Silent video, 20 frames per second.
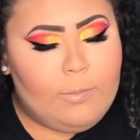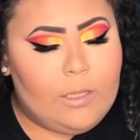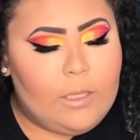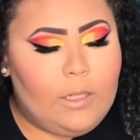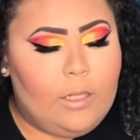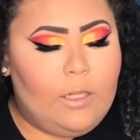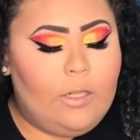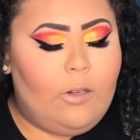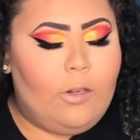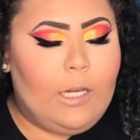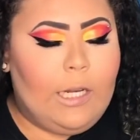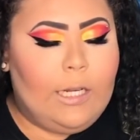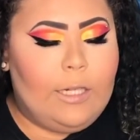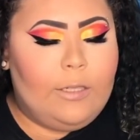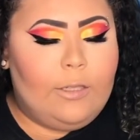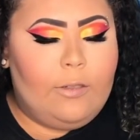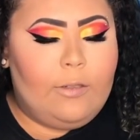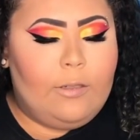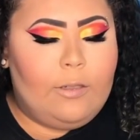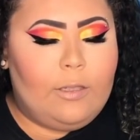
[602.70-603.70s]
I'm just gonna go ahead
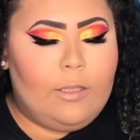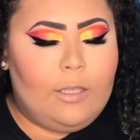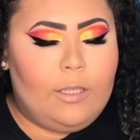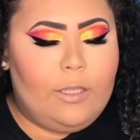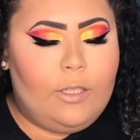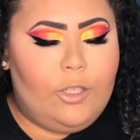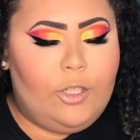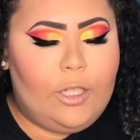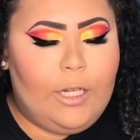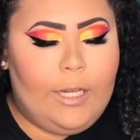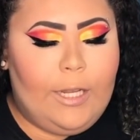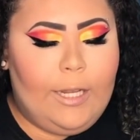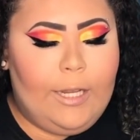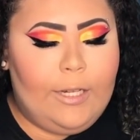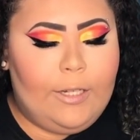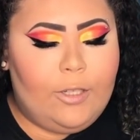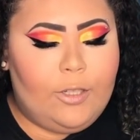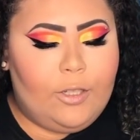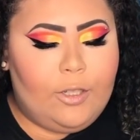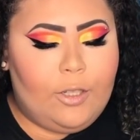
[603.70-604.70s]
and use the
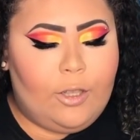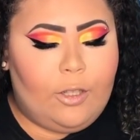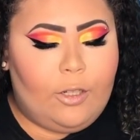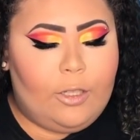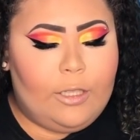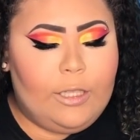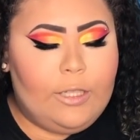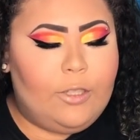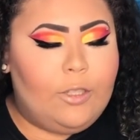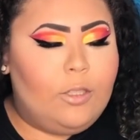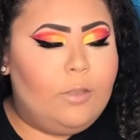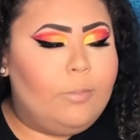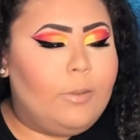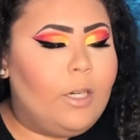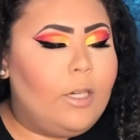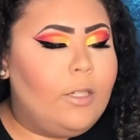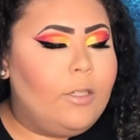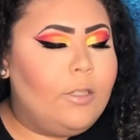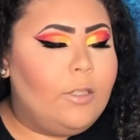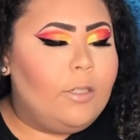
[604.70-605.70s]
JH32
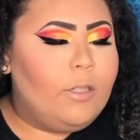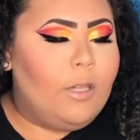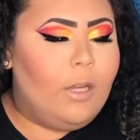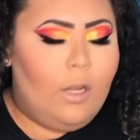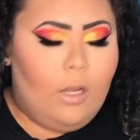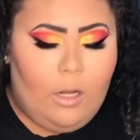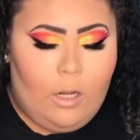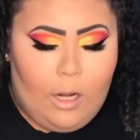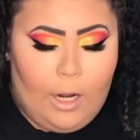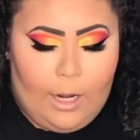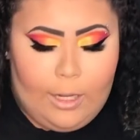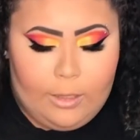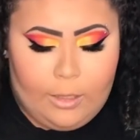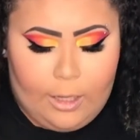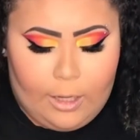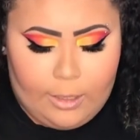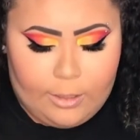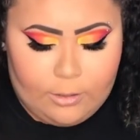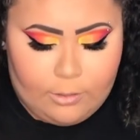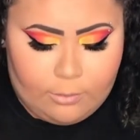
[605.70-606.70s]
brush. I
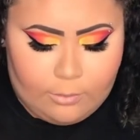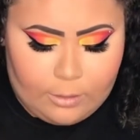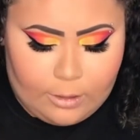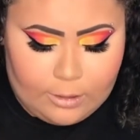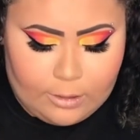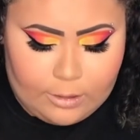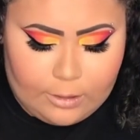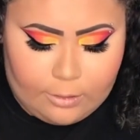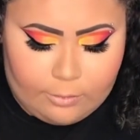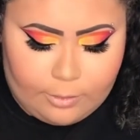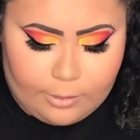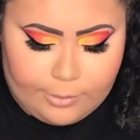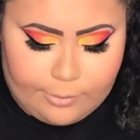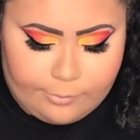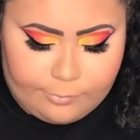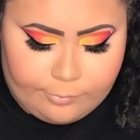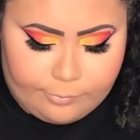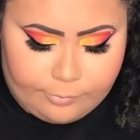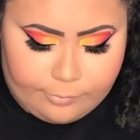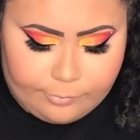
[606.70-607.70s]
lied, that's not right.